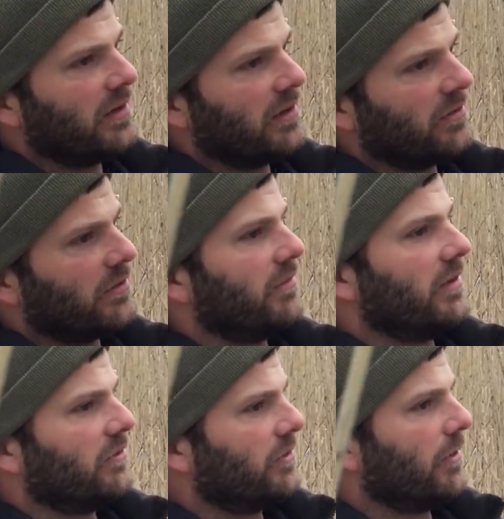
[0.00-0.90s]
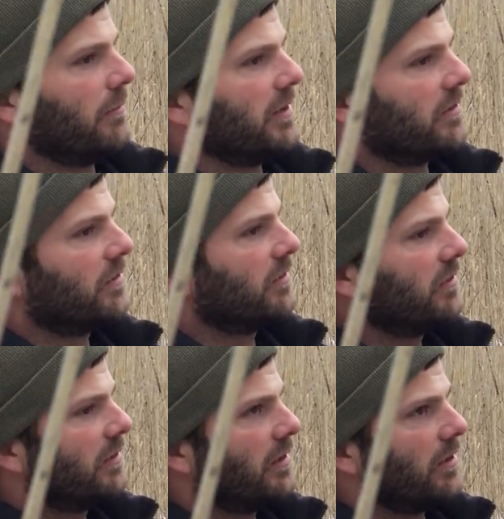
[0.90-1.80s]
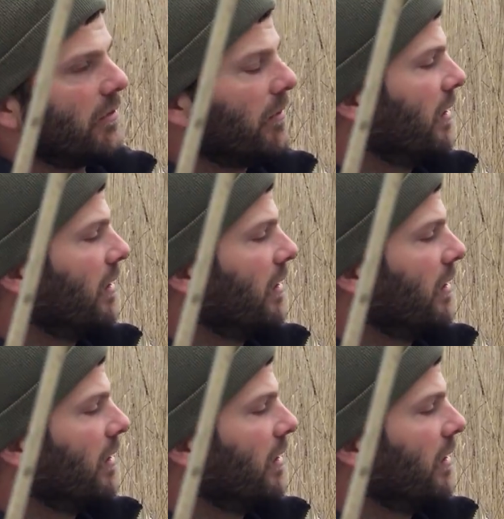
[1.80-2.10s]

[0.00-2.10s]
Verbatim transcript: than it is of the disturbance you know